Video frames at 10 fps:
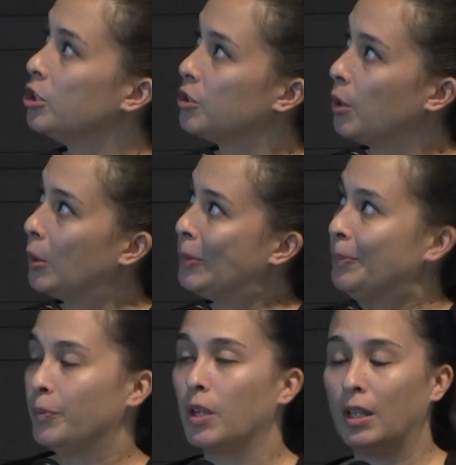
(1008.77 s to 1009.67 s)

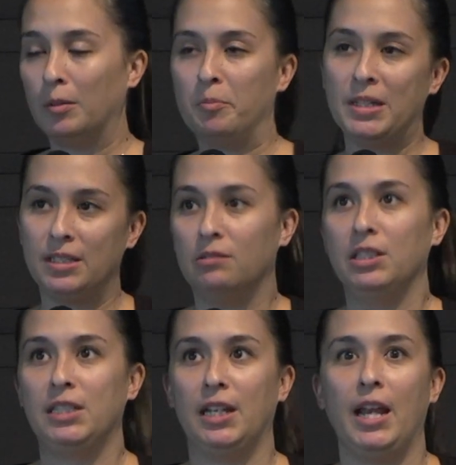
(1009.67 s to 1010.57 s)
So
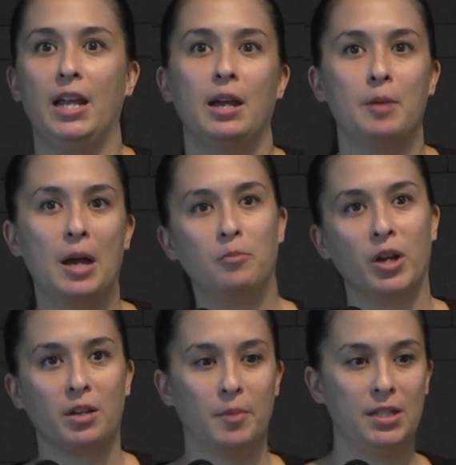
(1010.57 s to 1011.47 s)
basically today I'm
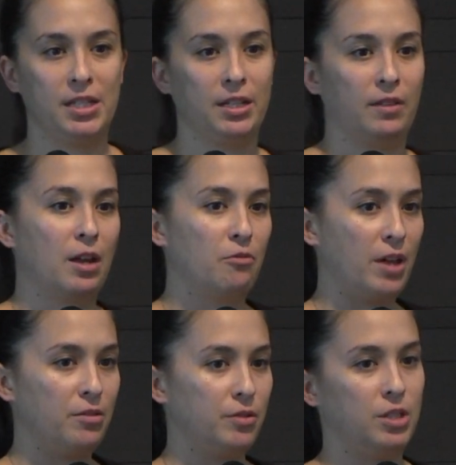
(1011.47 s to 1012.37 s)
recommending that
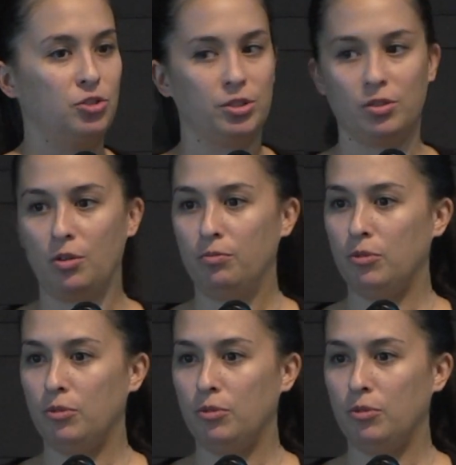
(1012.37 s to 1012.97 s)
rather than just